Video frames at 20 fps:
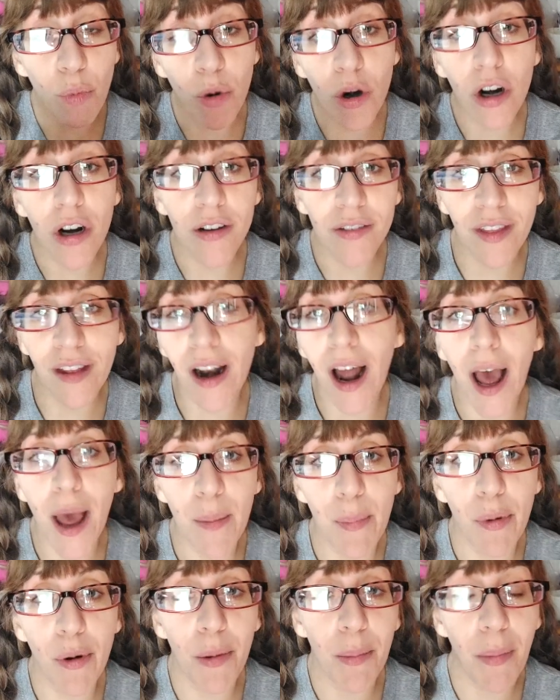work, that
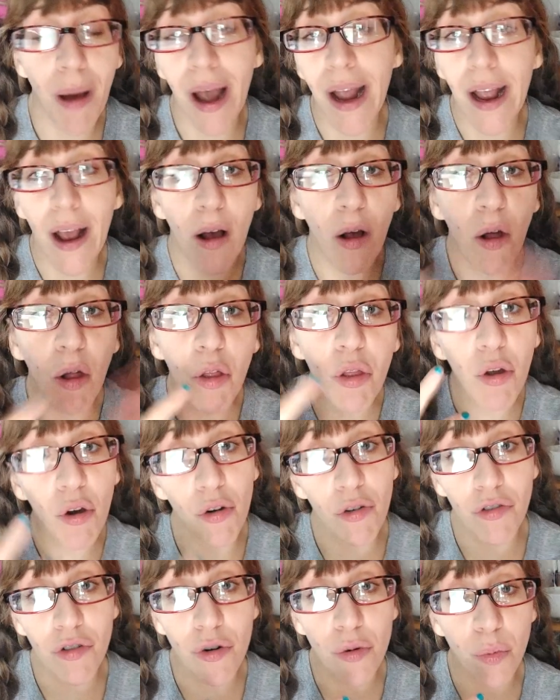I put my health
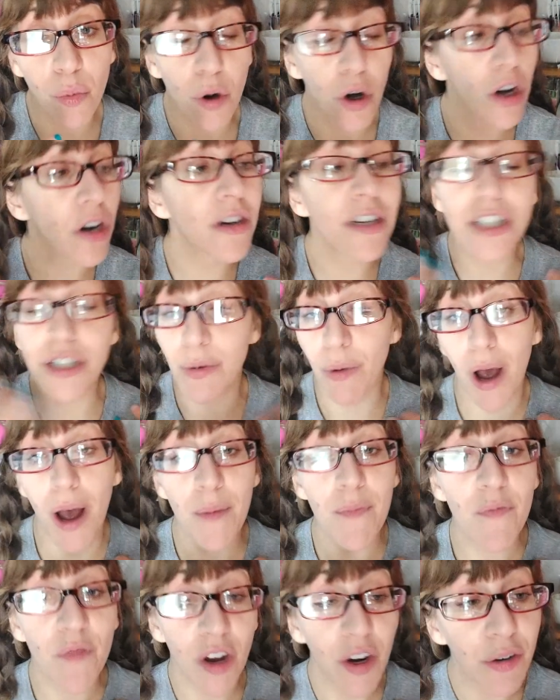over work. So
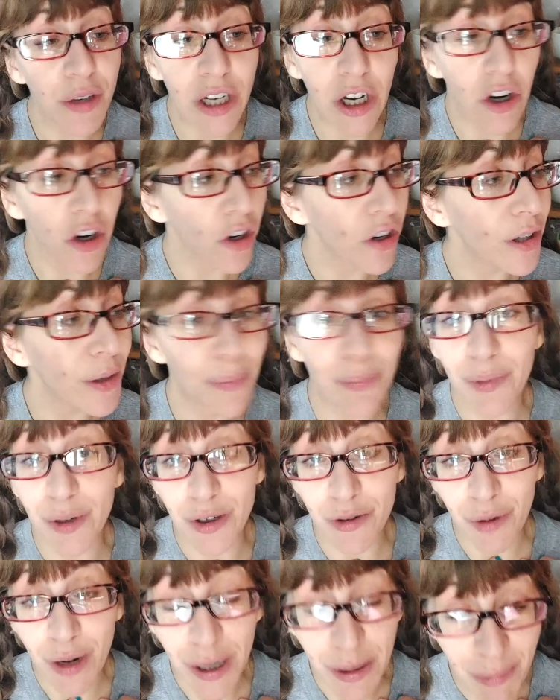I'm very hurt and
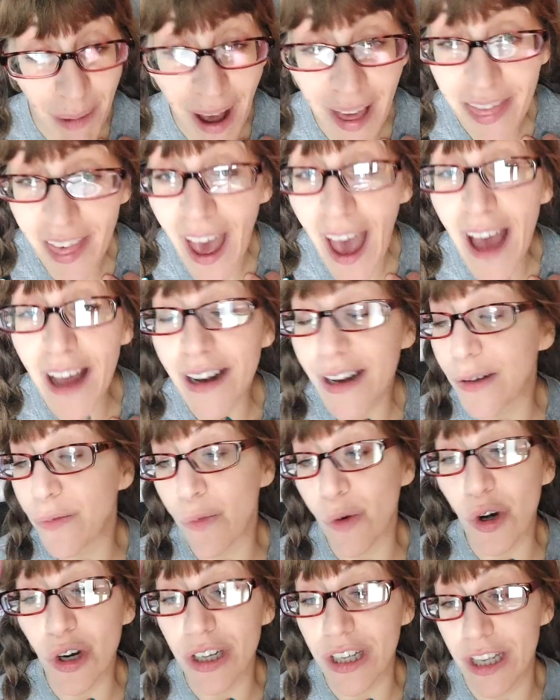betrayed by that
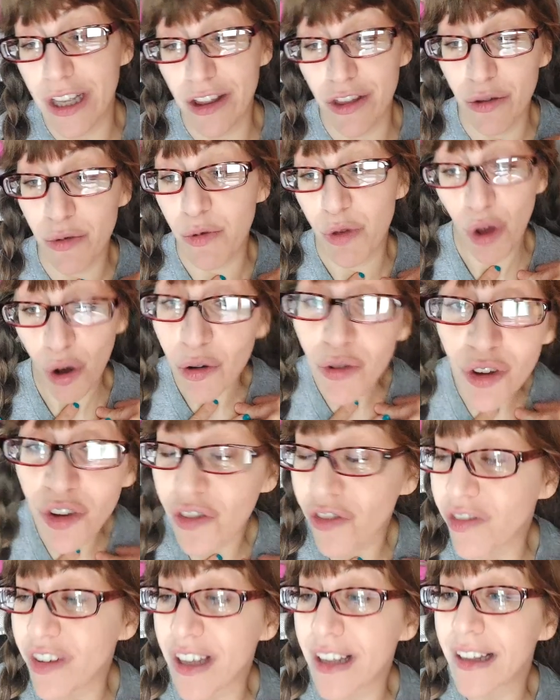and working through those
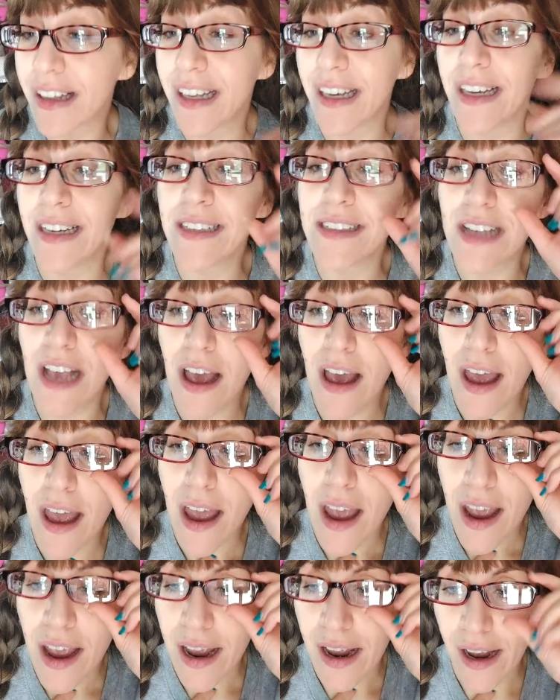feelings.
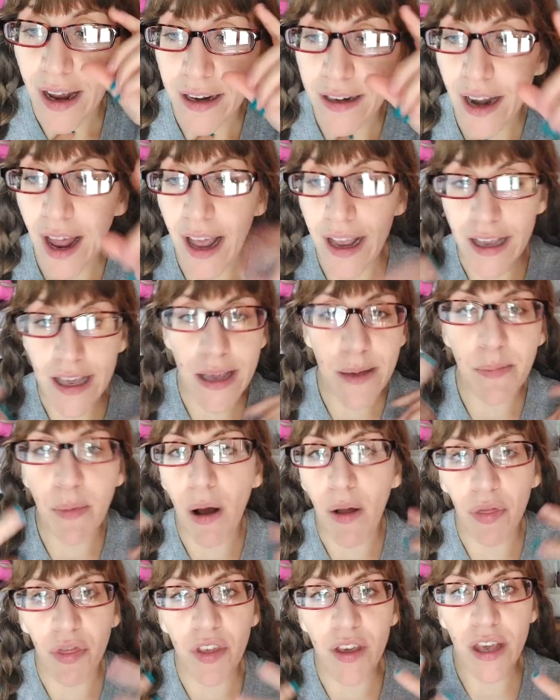And I keep
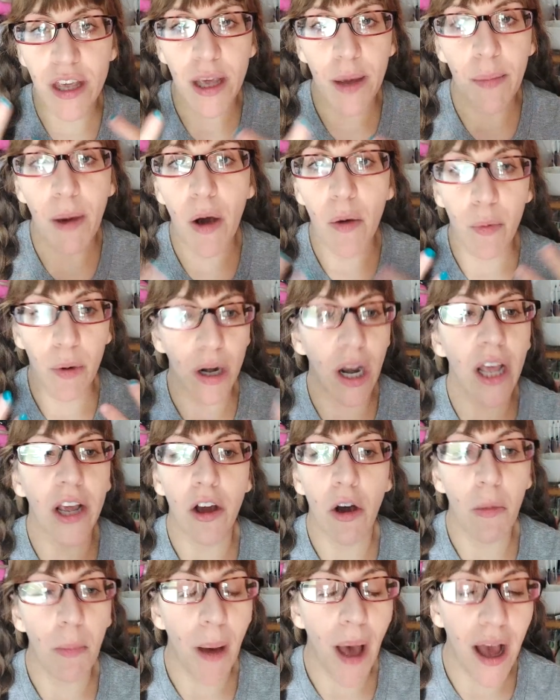on thinking about when I
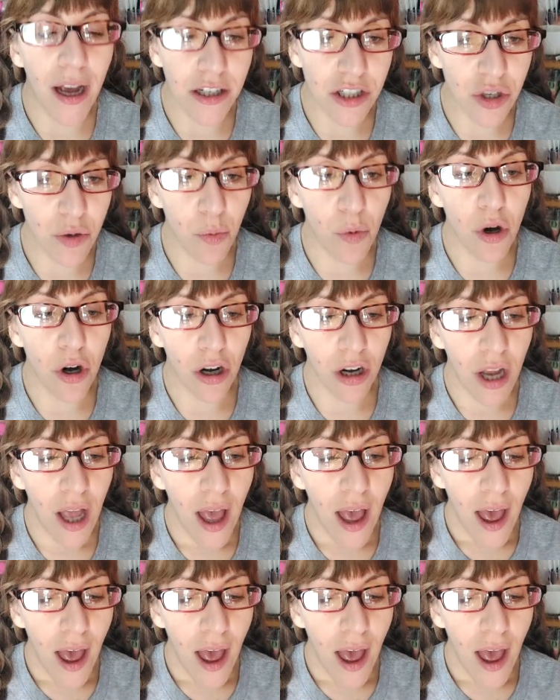go back to work,